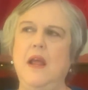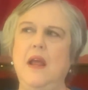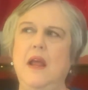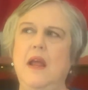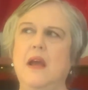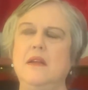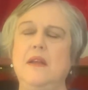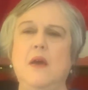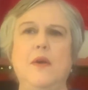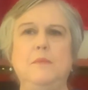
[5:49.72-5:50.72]
and
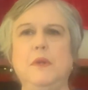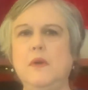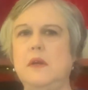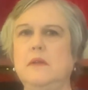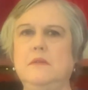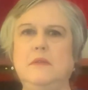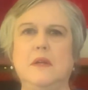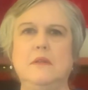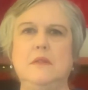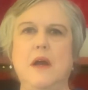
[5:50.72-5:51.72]
now I blew it. They're
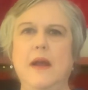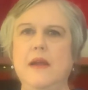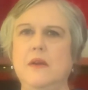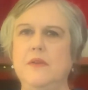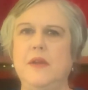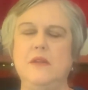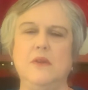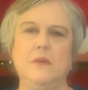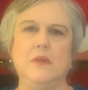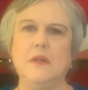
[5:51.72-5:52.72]
dying, or they
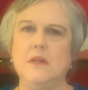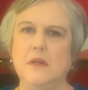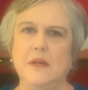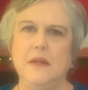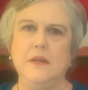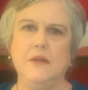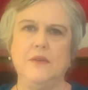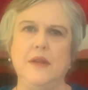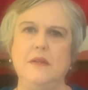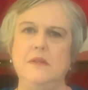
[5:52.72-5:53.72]
don't look good, or
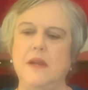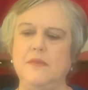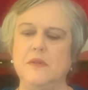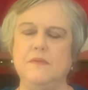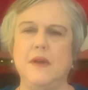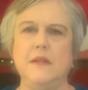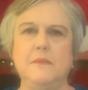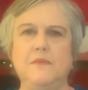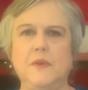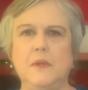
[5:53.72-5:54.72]
they never develop
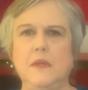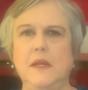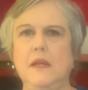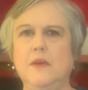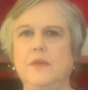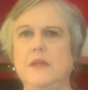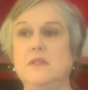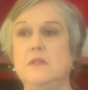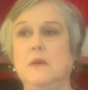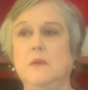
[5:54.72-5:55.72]
fully, or they
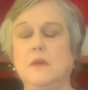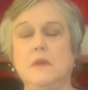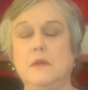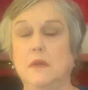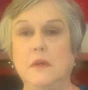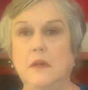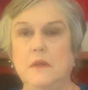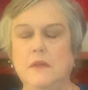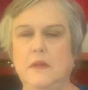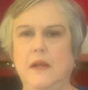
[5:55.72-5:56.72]
just don't look good.
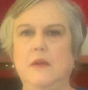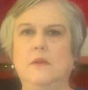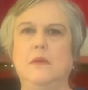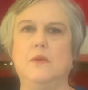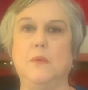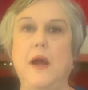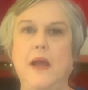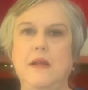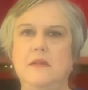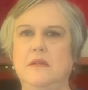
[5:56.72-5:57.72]
They don't look
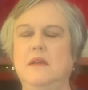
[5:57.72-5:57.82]
right.